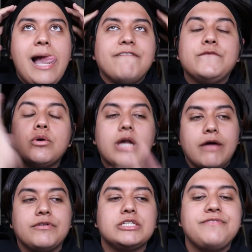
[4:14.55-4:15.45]
full
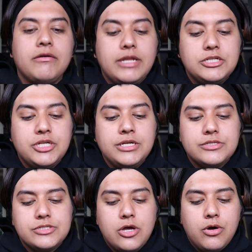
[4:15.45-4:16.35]
coverage foundation.
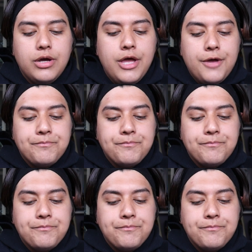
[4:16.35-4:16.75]
So